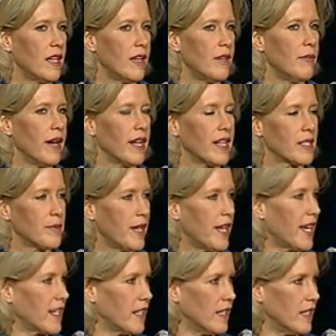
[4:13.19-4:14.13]
My husband
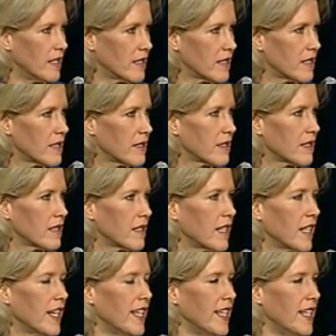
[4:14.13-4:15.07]
had guns.
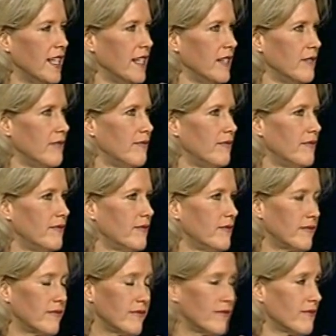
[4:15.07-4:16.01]
He
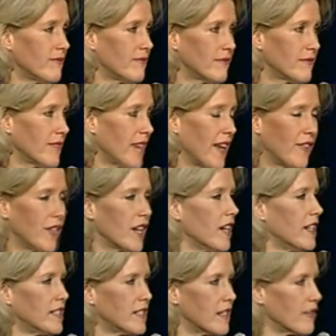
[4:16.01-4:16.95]
had the
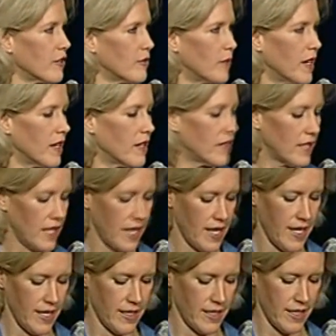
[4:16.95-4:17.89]
guns everywhere,
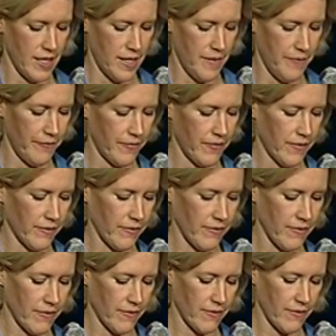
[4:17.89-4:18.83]
and
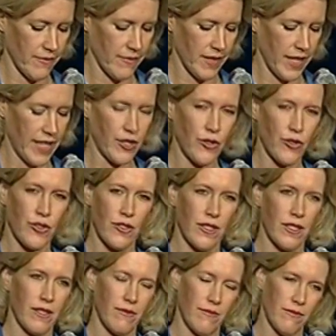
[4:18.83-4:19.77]

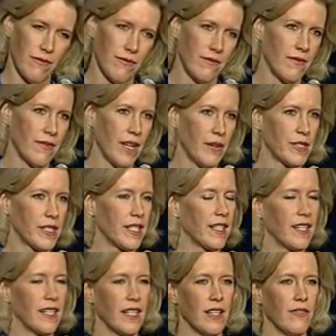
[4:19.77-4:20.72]
I was
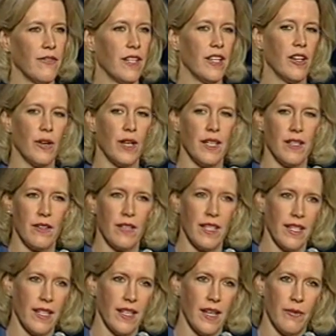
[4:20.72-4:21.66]
thinking in the video,
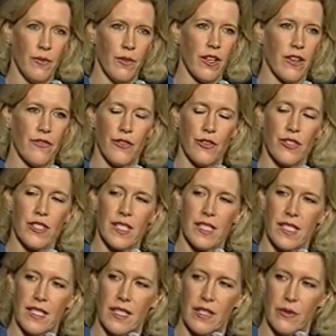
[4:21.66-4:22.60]
he one of the first things
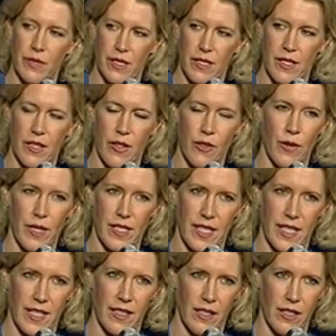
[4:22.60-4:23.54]
he did was to threaten to
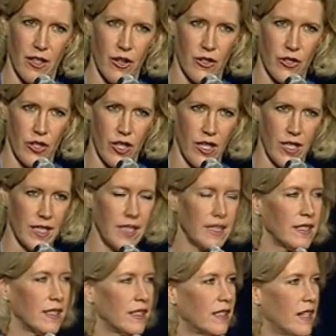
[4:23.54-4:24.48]
kill our dog,
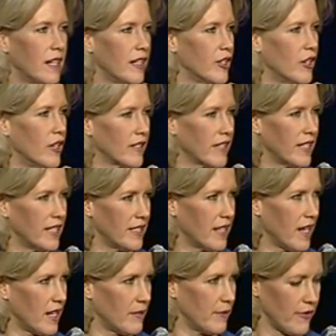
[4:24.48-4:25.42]
a dog that he had
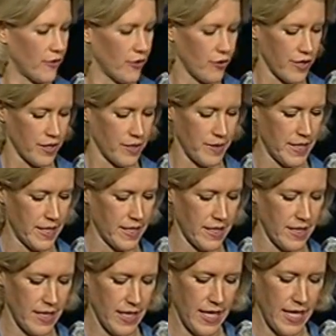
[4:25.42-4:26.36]
gotten me for Christmas.
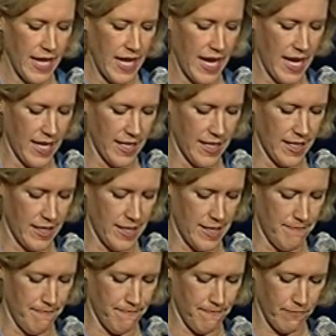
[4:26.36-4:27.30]

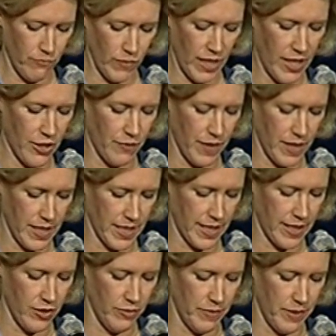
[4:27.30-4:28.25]
And he threatened to
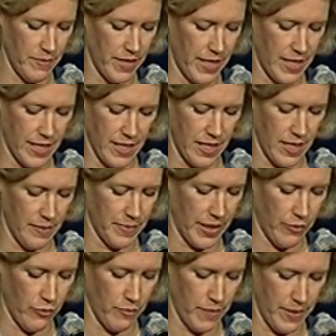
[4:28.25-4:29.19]
kill me many times. I
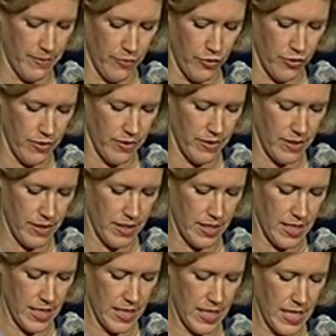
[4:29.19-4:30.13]
remember
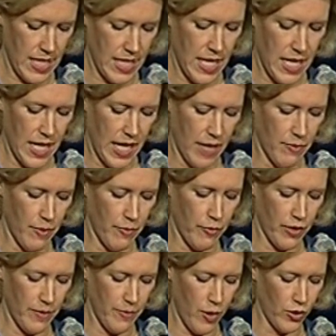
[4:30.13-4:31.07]

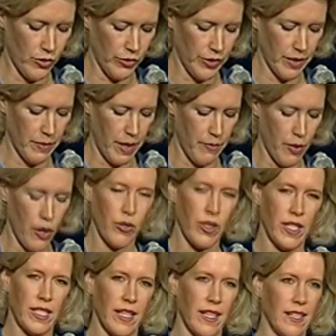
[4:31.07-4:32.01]
him holding my
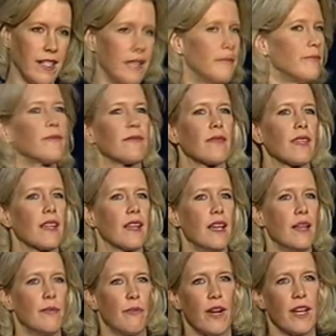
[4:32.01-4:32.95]
ponytail
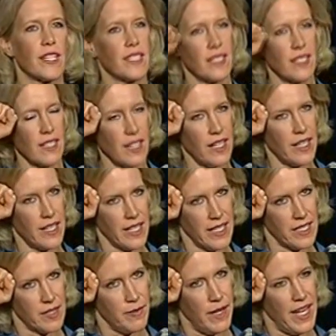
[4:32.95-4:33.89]
and pressing the gun
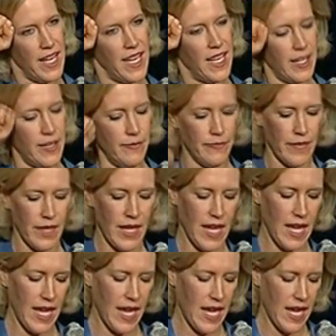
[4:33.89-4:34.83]
against my head.
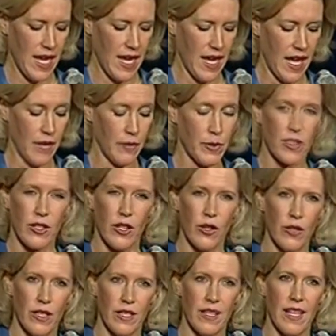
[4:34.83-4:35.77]
And it was
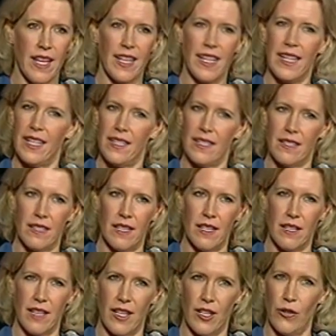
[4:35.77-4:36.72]
loaded, and he
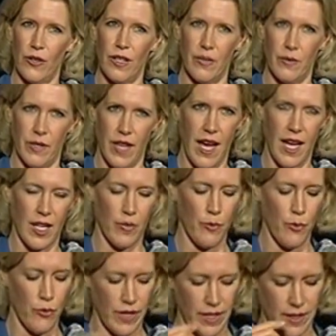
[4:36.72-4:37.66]
had loaded it with hollow
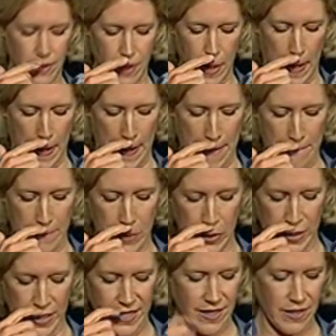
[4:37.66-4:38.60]
point
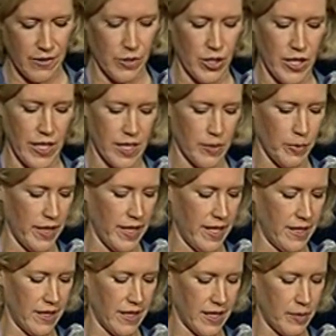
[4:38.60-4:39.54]
bullets, which he
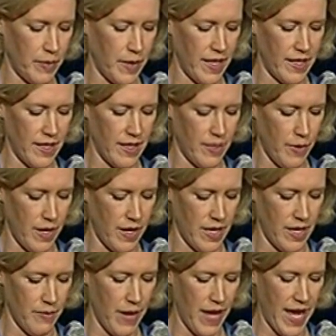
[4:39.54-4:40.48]
explained expanded upon
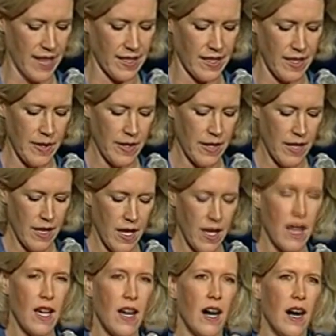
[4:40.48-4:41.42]
impact.
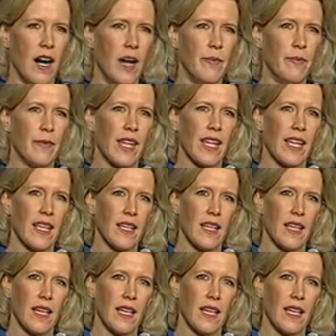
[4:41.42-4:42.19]
And